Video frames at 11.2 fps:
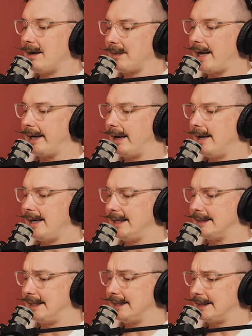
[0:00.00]
I'm like,
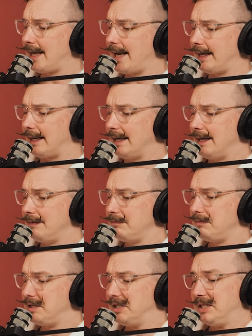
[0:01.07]
is this
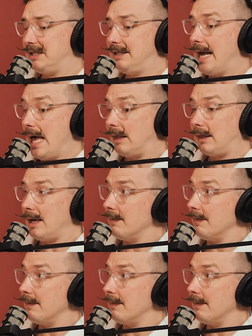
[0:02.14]
Death